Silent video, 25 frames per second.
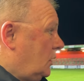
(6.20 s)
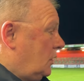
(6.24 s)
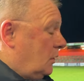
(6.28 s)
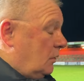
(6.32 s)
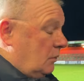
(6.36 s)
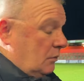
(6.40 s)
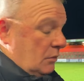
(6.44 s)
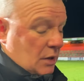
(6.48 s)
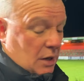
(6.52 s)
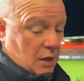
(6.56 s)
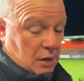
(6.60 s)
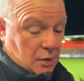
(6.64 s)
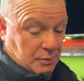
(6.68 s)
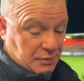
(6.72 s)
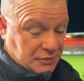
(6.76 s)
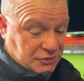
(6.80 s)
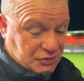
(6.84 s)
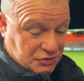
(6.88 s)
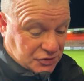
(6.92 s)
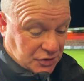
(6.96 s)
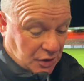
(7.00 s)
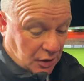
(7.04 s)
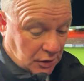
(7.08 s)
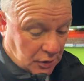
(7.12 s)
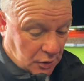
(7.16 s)
Well, we
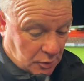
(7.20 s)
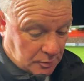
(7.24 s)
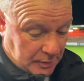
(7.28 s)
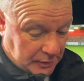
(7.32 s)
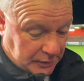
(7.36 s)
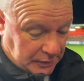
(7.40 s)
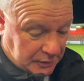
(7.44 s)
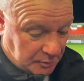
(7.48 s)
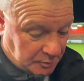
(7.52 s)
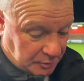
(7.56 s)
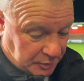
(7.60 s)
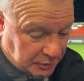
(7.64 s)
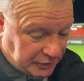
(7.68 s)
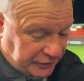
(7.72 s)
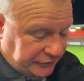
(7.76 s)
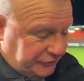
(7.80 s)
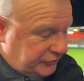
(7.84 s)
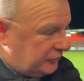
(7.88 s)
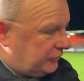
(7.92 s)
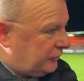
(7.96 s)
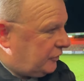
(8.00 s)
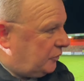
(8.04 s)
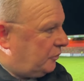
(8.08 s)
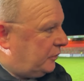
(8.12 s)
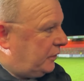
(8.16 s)
just got a little bit
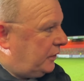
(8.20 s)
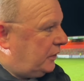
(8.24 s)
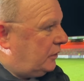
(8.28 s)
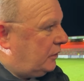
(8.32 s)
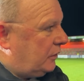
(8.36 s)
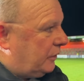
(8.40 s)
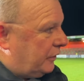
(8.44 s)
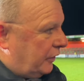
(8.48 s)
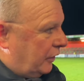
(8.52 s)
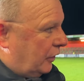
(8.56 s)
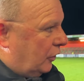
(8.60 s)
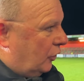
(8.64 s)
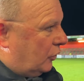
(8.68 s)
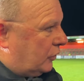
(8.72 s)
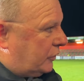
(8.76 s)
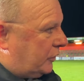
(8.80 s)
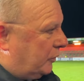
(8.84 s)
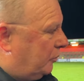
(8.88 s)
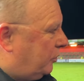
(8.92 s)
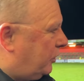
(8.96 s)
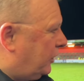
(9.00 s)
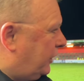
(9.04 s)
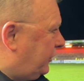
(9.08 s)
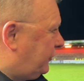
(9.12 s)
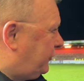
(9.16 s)
complacent, didn't we? Had a lot
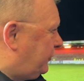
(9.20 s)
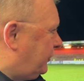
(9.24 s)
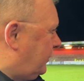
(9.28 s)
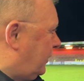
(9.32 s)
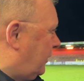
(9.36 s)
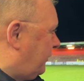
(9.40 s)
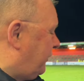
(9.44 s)
complacent.